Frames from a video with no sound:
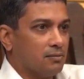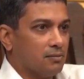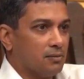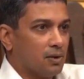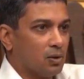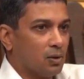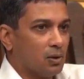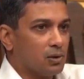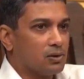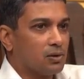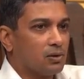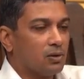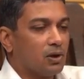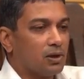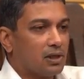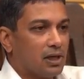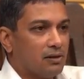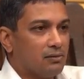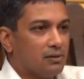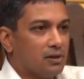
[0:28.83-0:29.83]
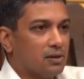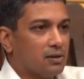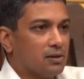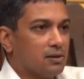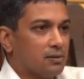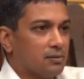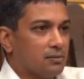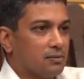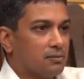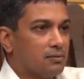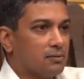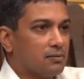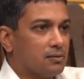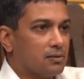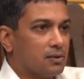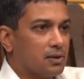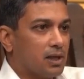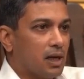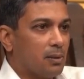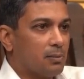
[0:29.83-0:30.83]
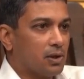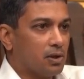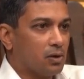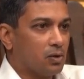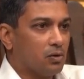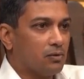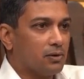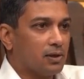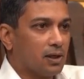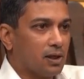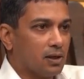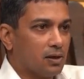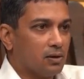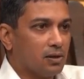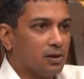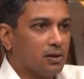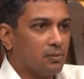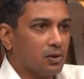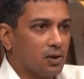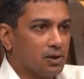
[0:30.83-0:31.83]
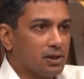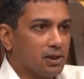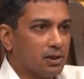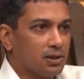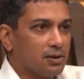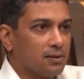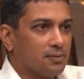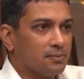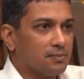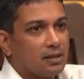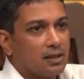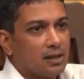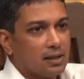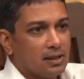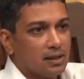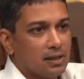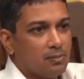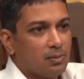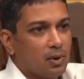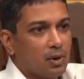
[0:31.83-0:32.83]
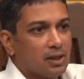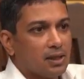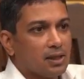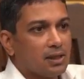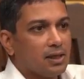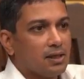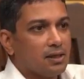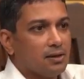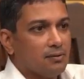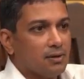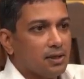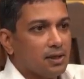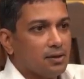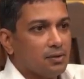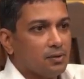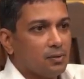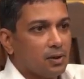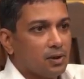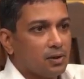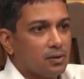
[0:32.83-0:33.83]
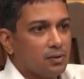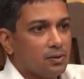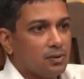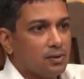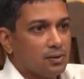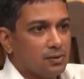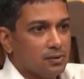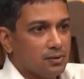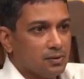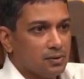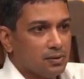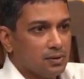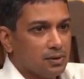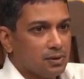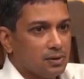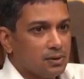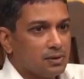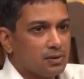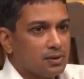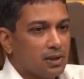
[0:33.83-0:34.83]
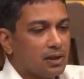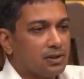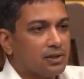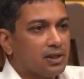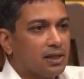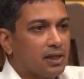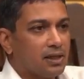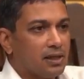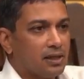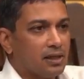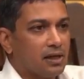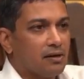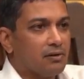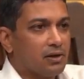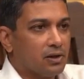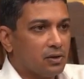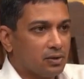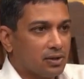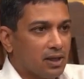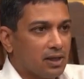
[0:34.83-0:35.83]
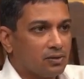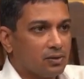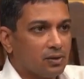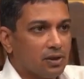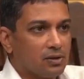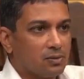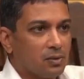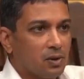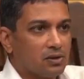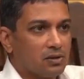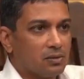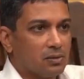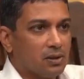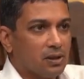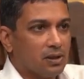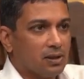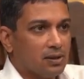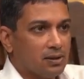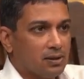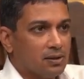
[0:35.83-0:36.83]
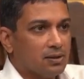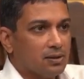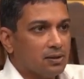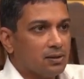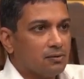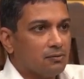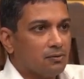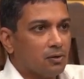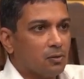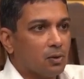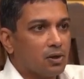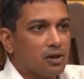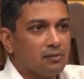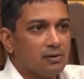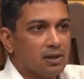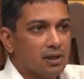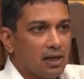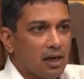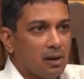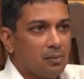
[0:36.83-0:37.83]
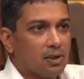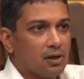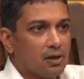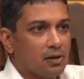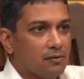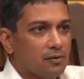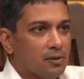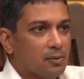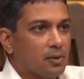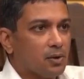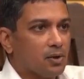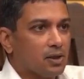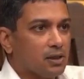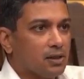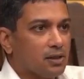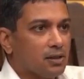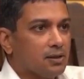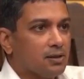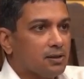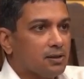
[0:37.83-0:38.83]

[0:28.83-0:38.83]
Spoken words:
but also not have a capital overrun on the project. It's another important thing where you want to start generating revenues as soon as possible. Yes, for whatever the capital you deployed.